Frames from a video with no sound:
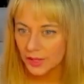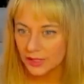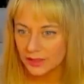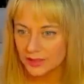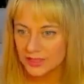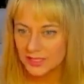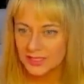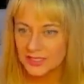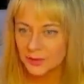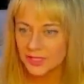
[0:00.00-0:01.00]
this thing
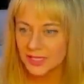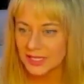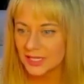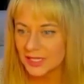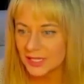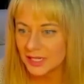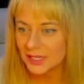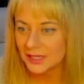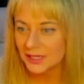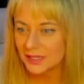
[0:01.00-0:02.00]
is within
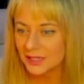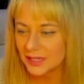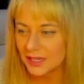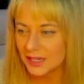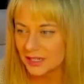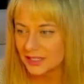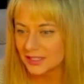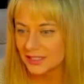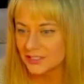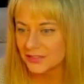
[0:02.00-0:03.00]
an
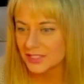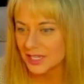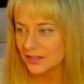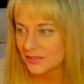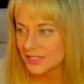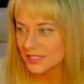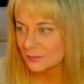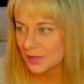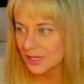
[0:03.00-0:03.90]
inch of its life. It didn't make